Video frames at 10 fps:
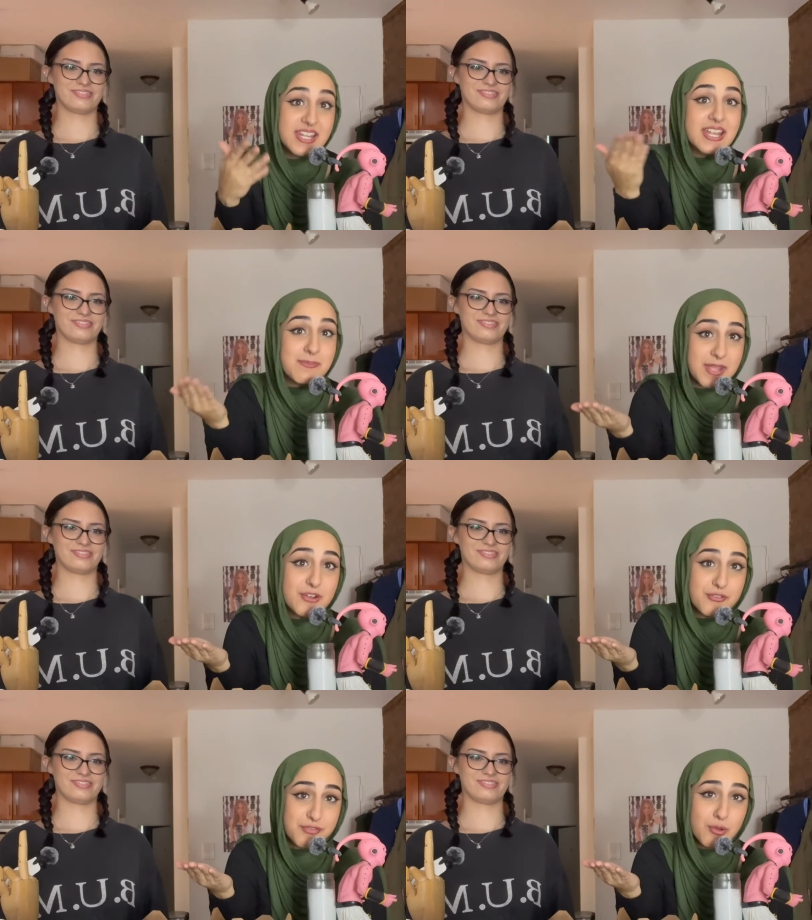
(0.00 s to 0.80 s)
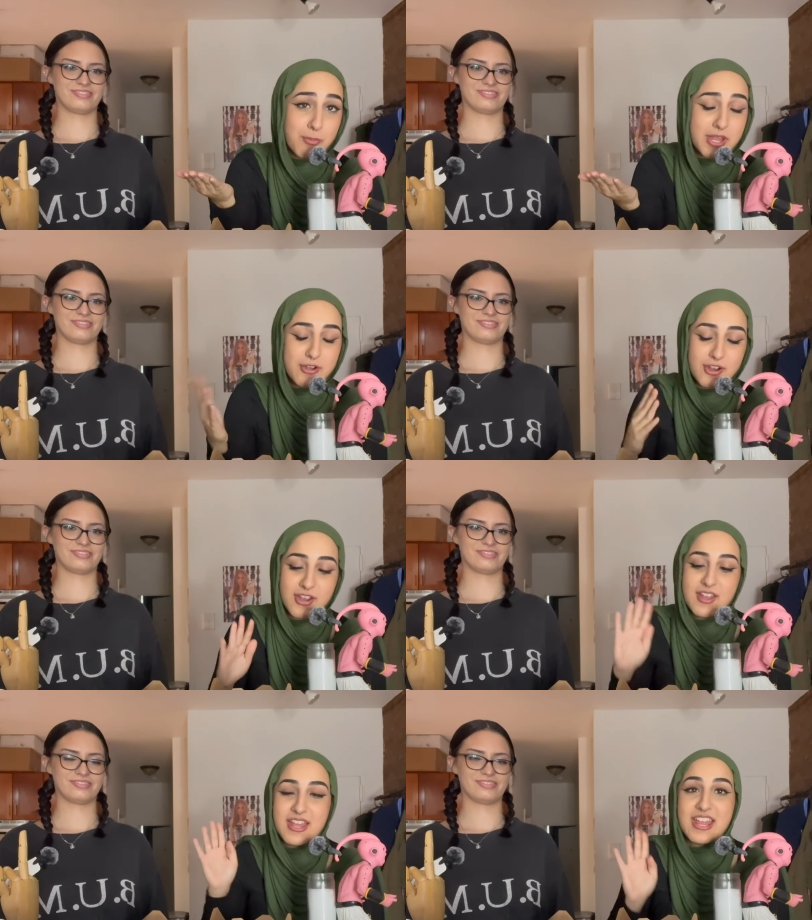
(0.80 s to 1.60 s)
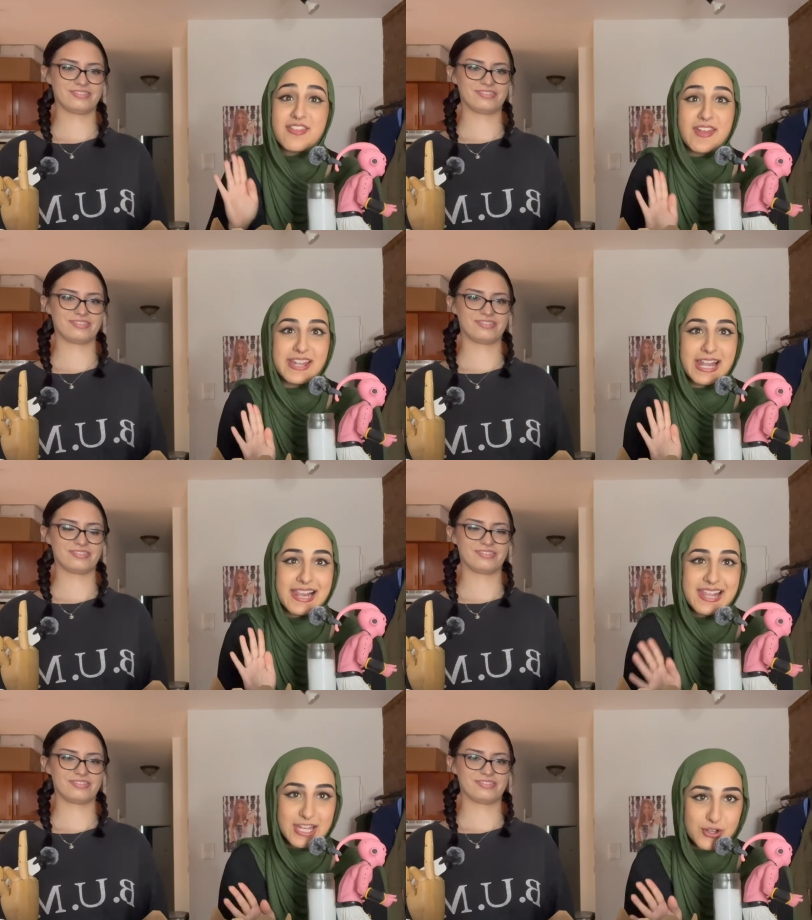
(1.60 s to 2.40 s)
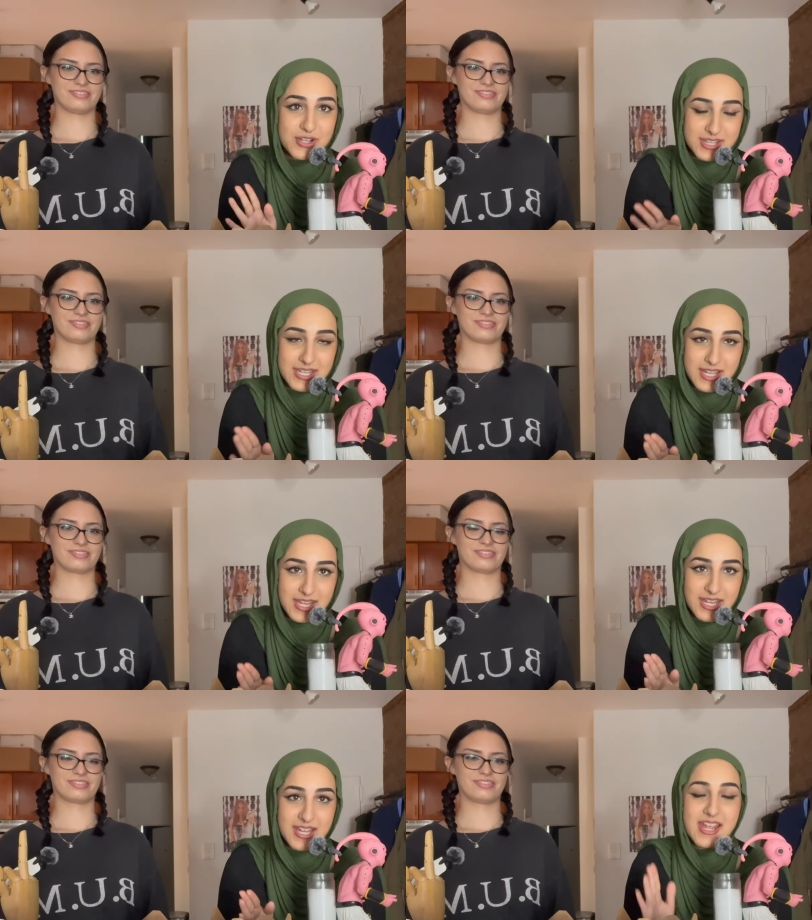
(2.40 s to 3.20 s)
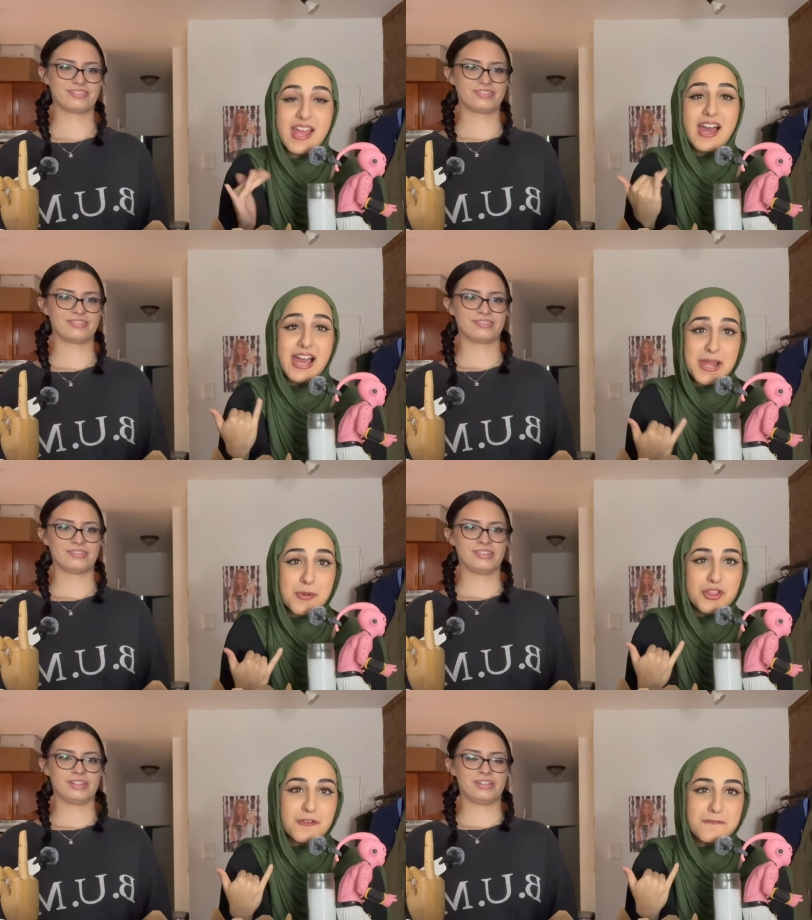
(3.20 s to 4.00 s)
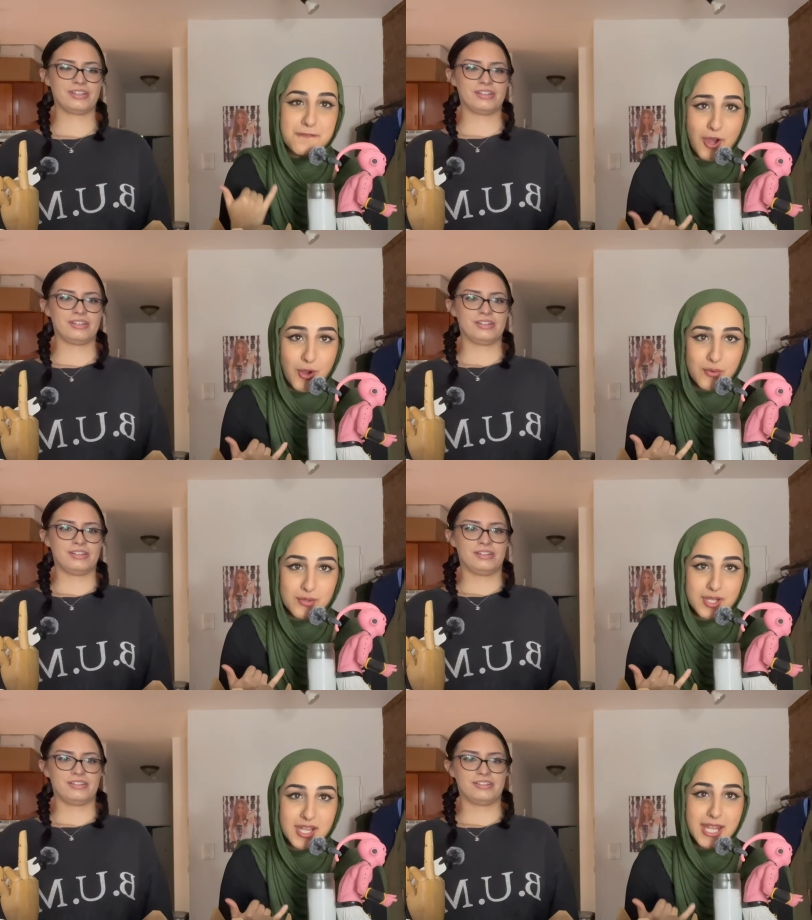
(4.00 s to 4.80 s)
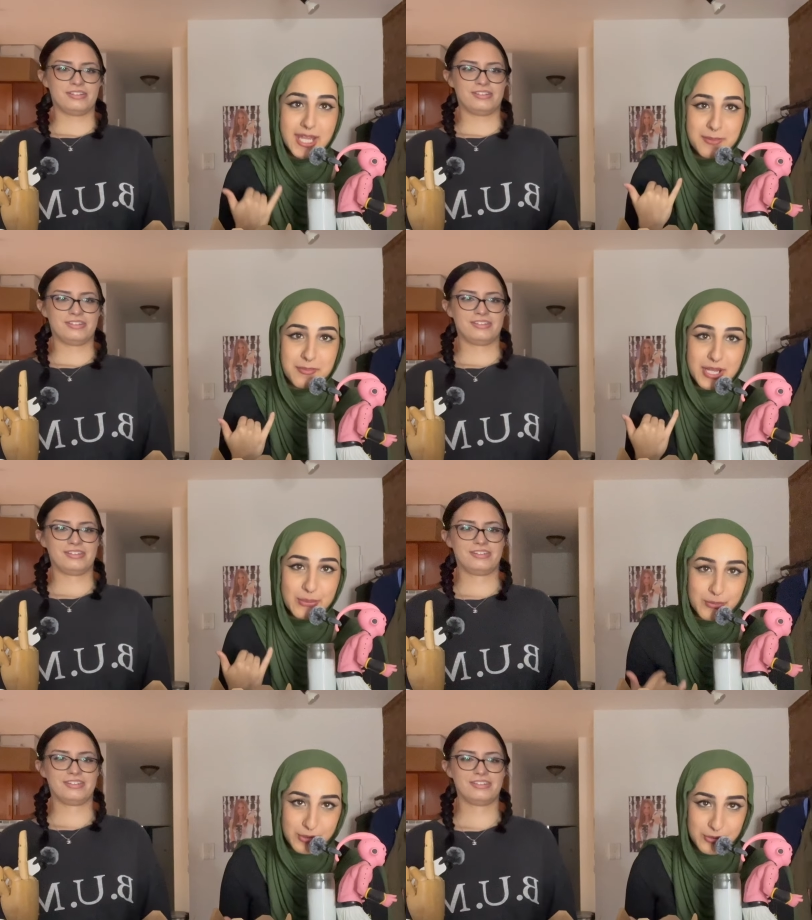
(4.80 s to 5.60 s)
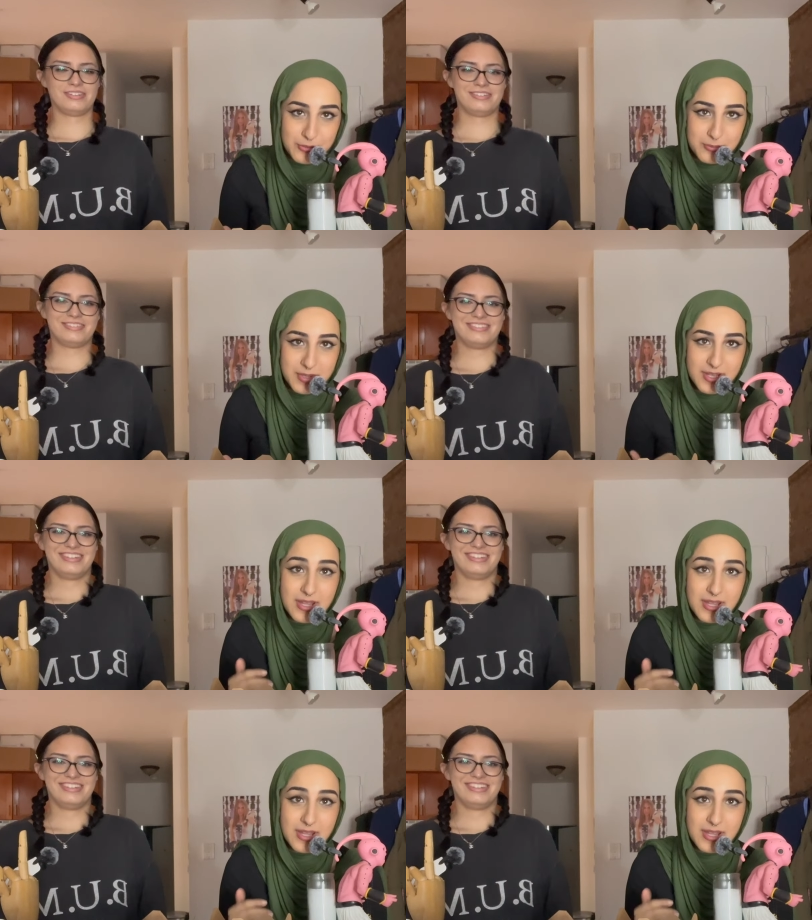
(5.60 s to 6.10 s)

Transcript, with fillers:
Speaker 1: it. It made her feel better. Then later in the night, I'm on the phone in my room.